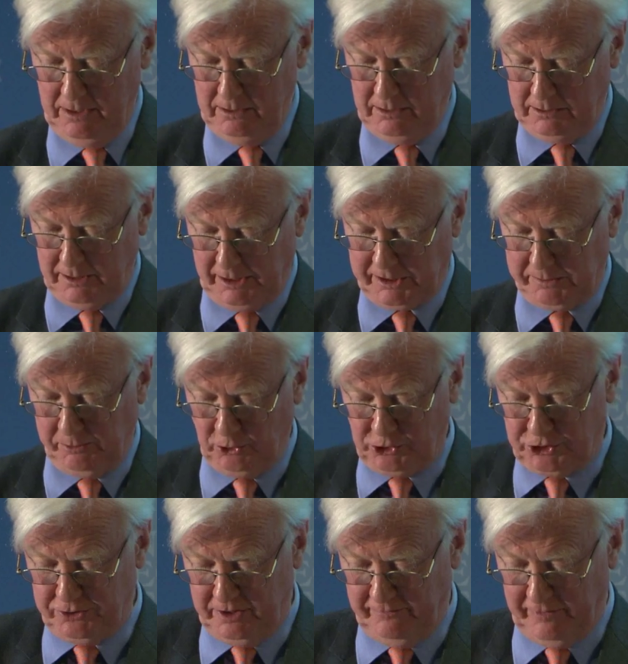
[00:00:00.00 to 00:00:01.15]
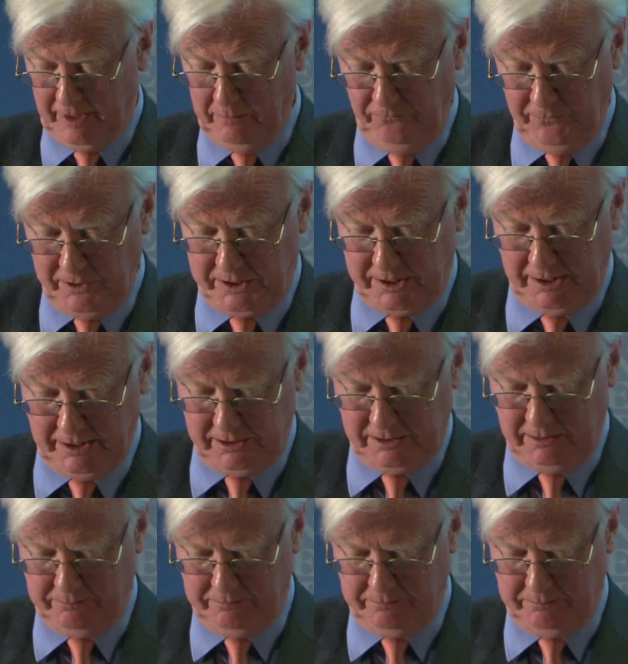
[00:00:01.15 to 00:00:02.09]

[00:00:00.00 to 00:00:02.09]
The textbooks should have emphasized